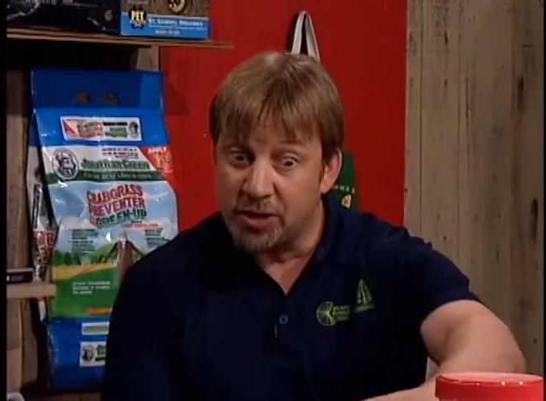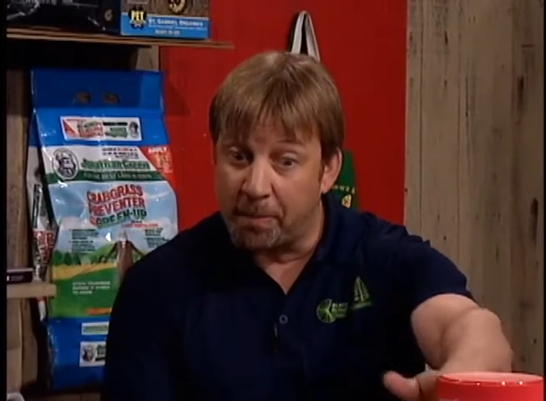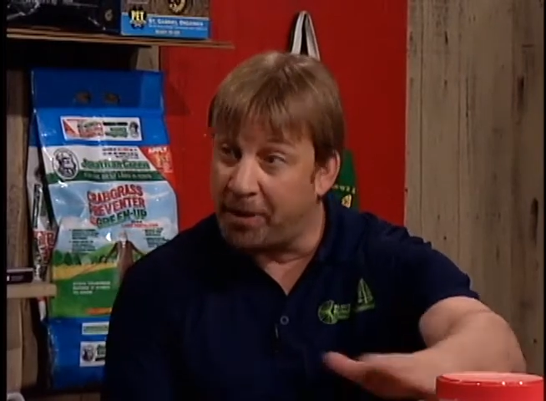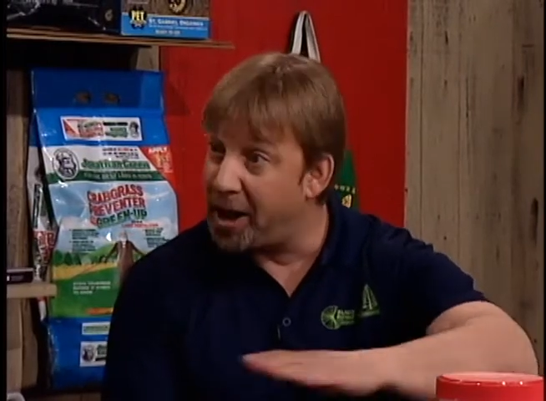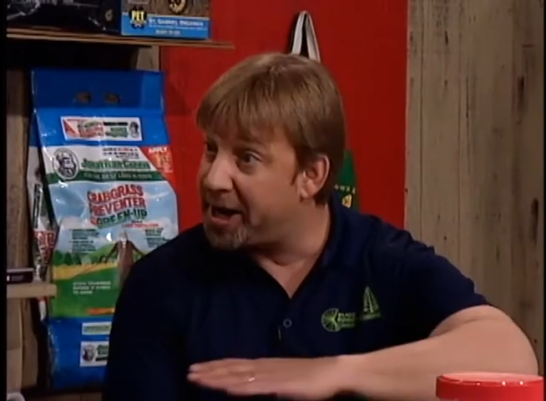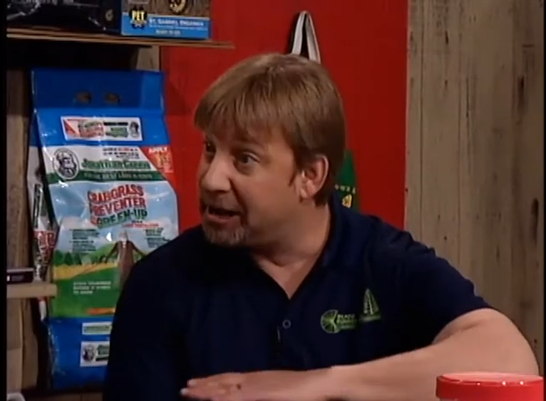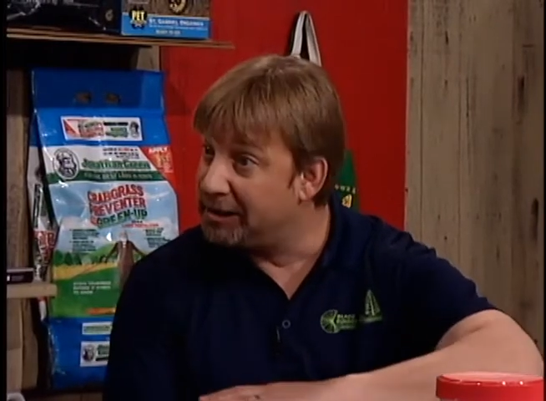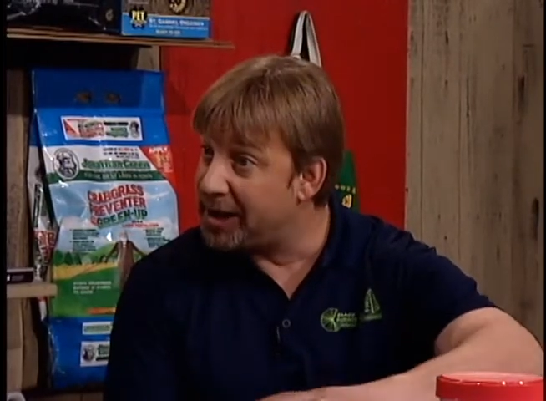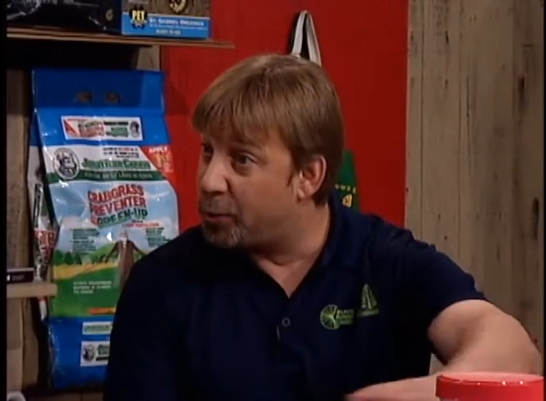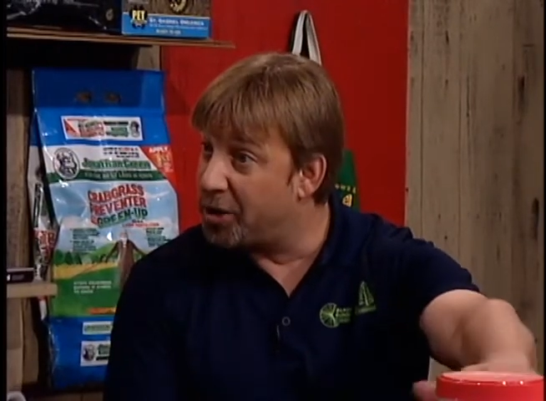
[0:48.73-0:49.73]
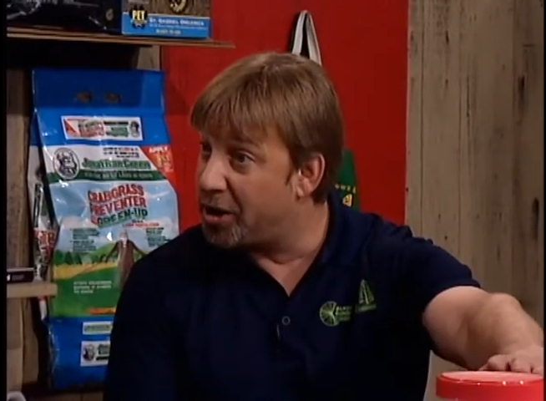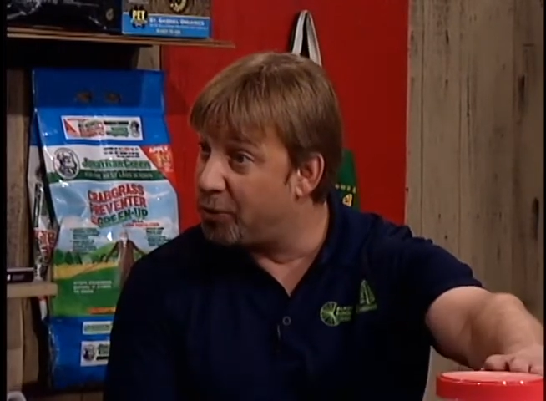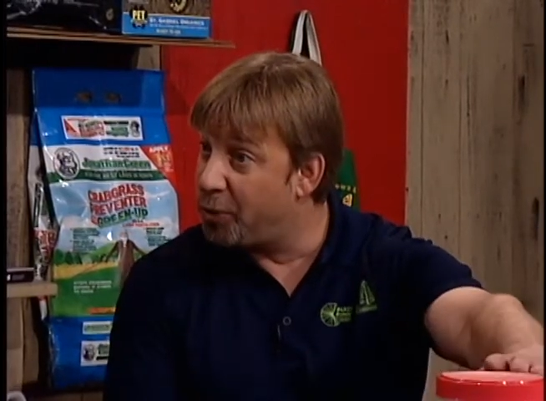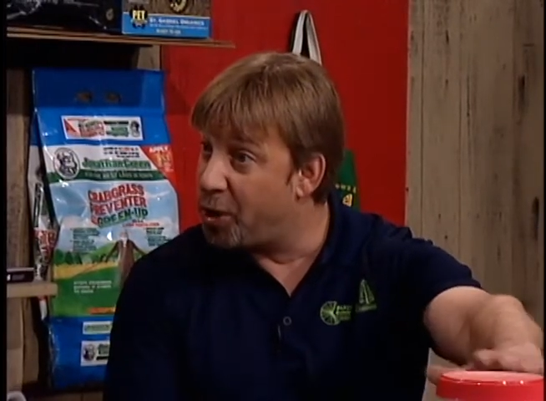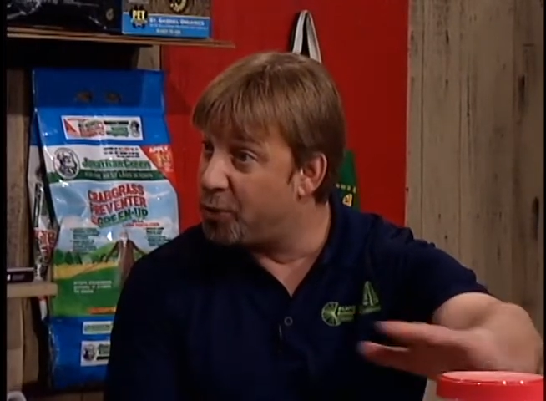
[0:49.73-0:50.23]
applying a liquid on
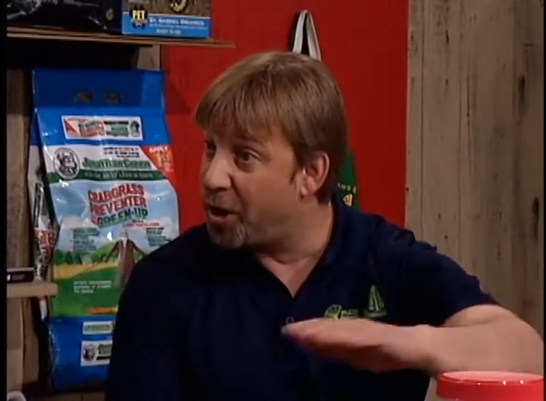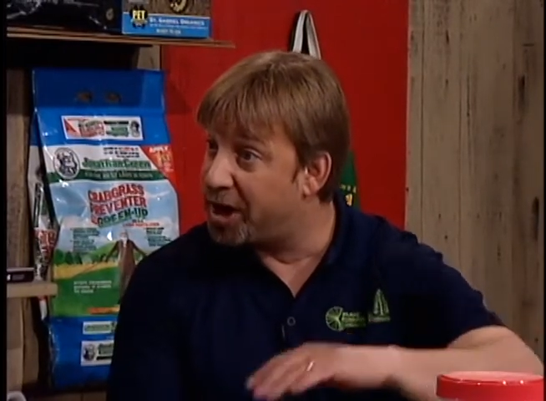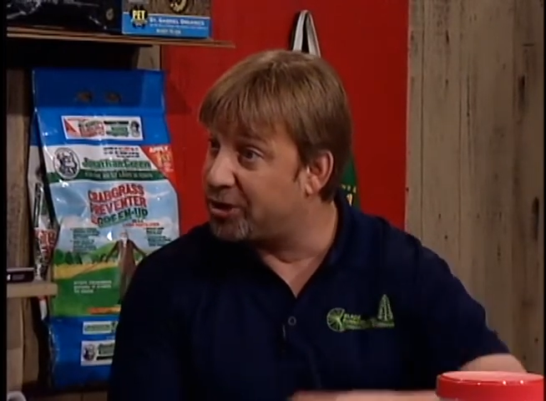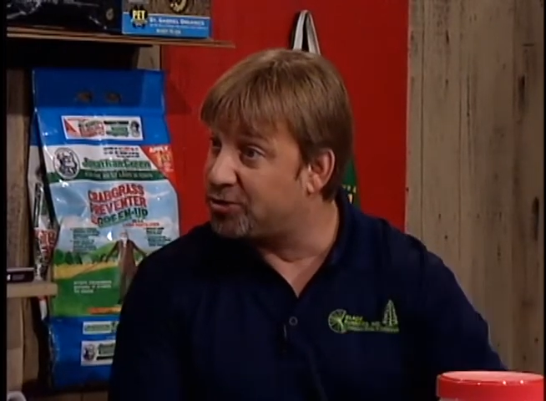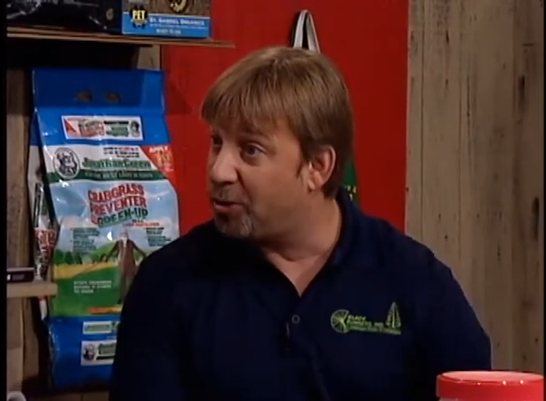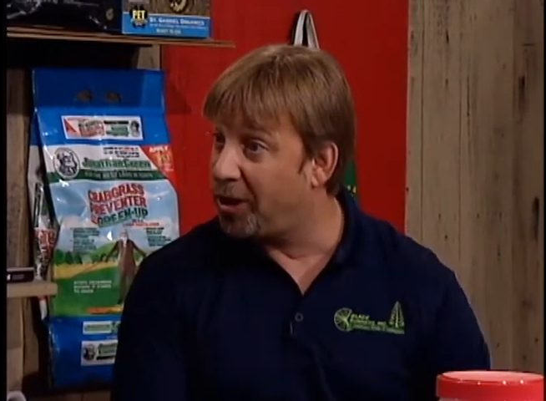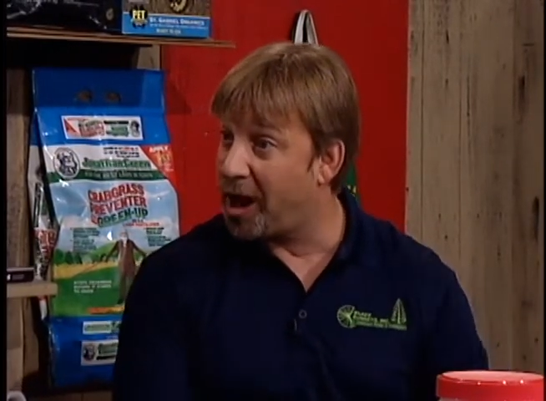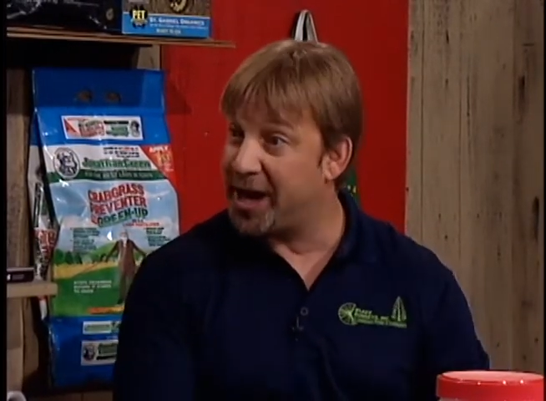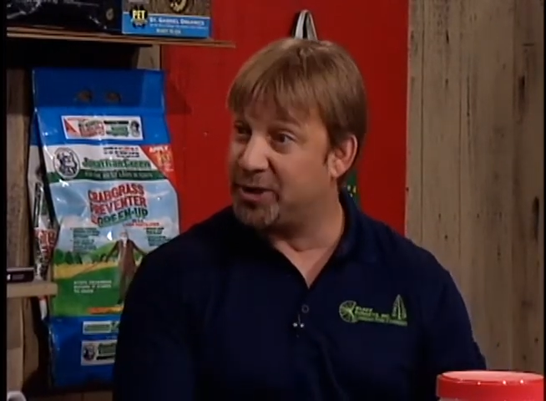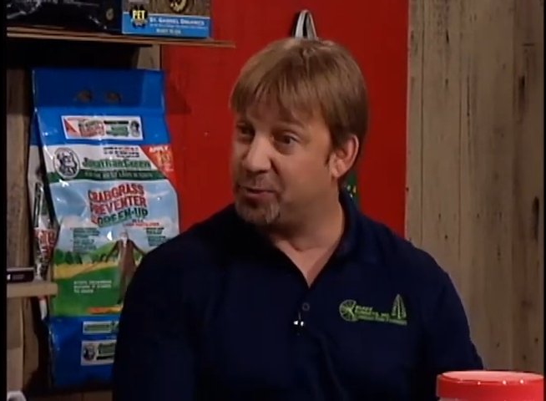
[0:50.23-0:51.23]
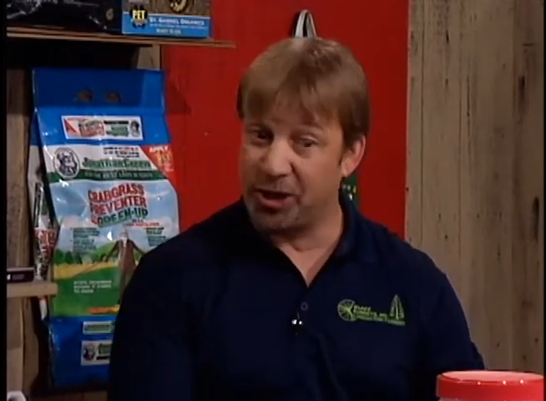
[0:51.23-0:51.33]
the roadway to control ice,